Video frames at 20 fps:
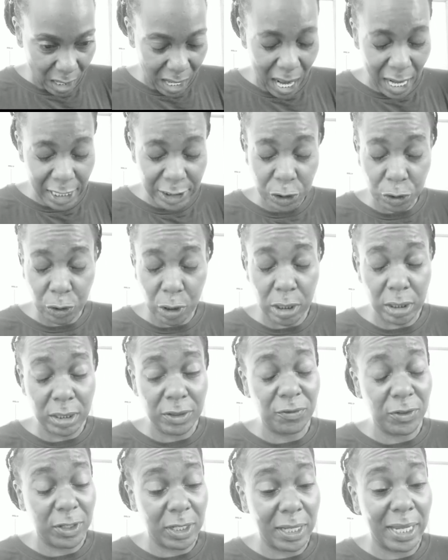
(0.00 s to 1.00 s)
I
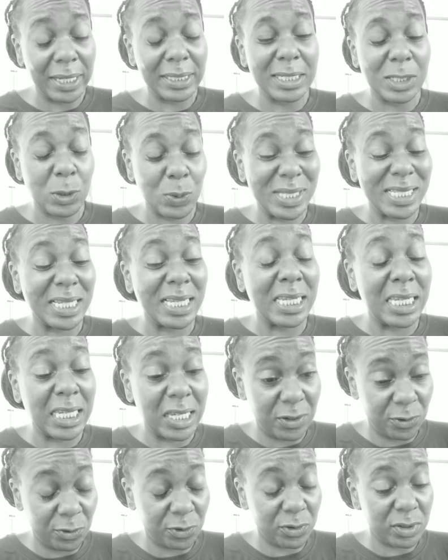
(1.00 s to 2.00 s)
strongly feel like this was a
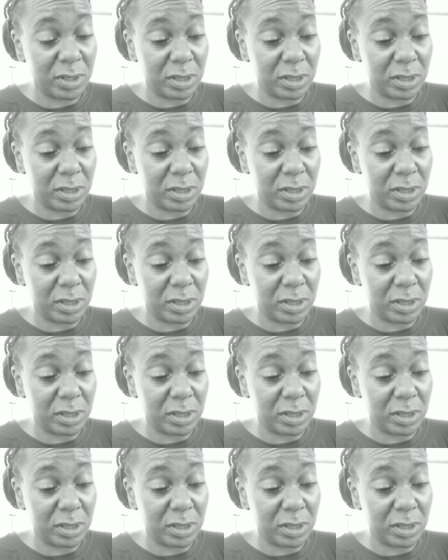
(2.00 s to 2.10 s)
gift.